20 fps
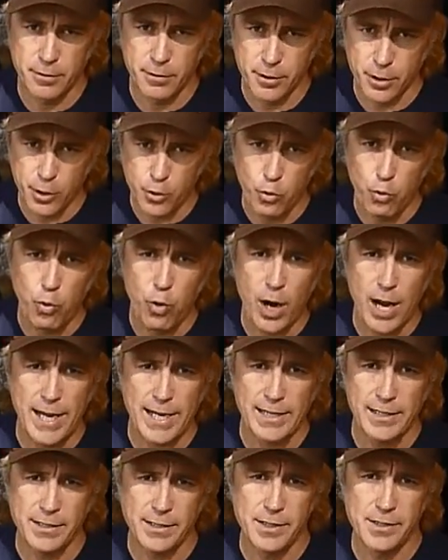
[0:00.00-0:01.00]
the
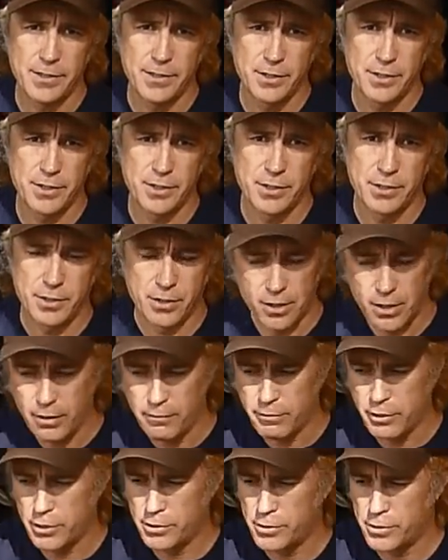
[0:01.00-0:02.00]
quietness
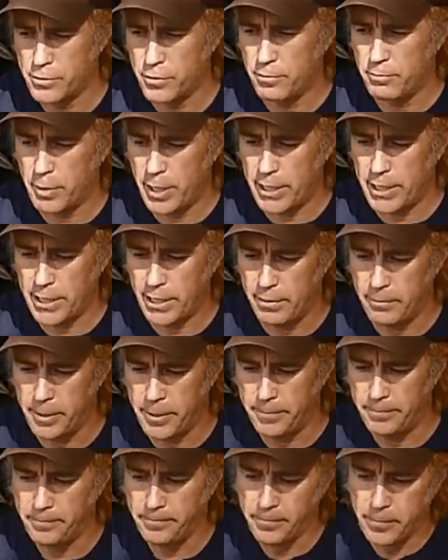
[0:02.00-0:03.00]
of a good street bike
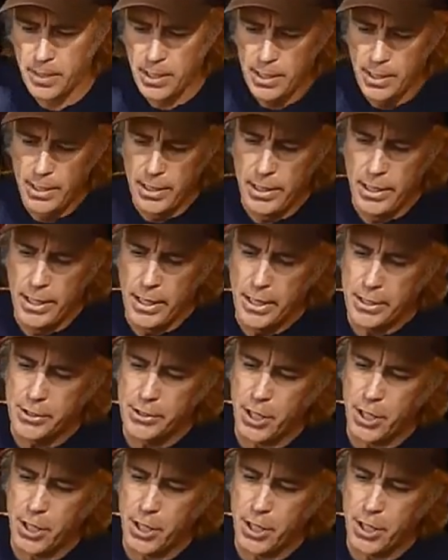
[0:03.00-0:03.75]
helmet.